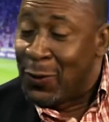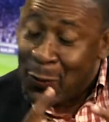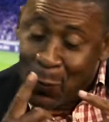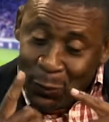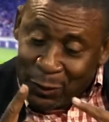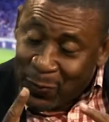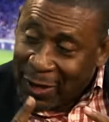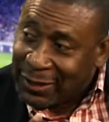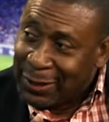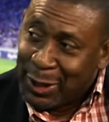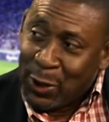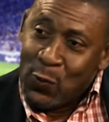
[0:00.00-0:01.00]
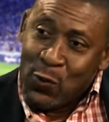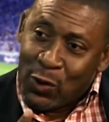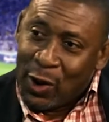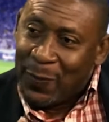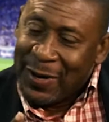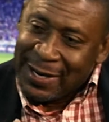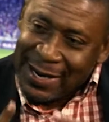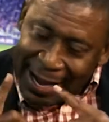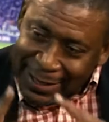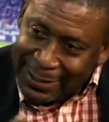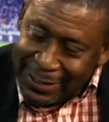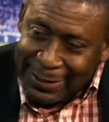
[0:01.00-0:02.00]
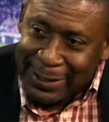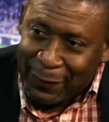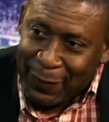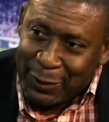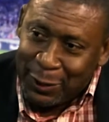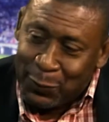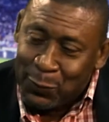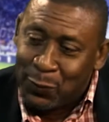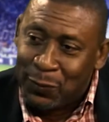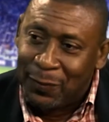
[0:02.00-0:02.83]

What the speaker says: Coached Brazil to a World Cup in 1972.